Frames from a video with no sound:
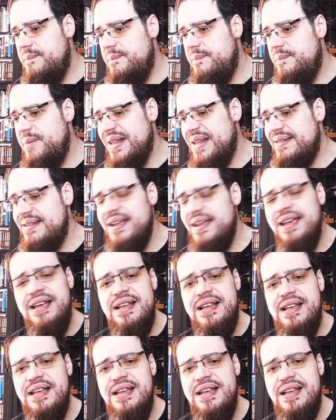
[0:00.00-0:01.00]
But
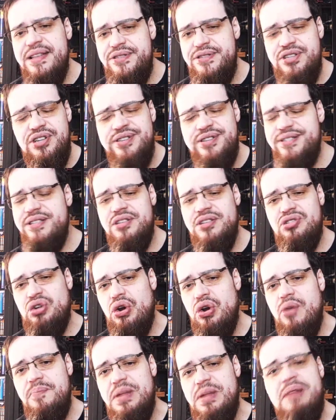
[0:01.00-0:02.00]
it's just a
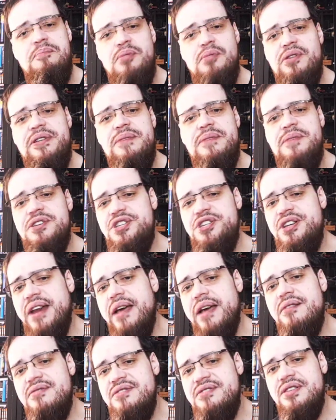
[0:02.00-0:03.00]
trope that pretty much
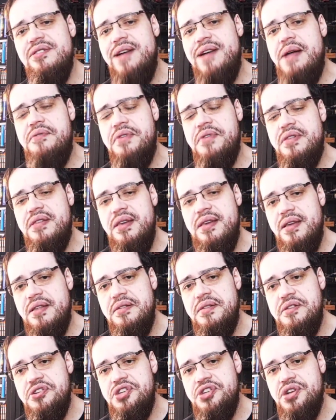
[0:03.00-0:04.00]
tells you everything
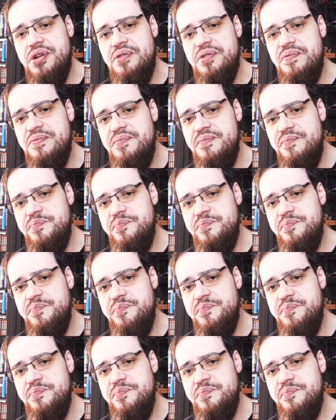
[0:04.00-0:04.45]
in the show.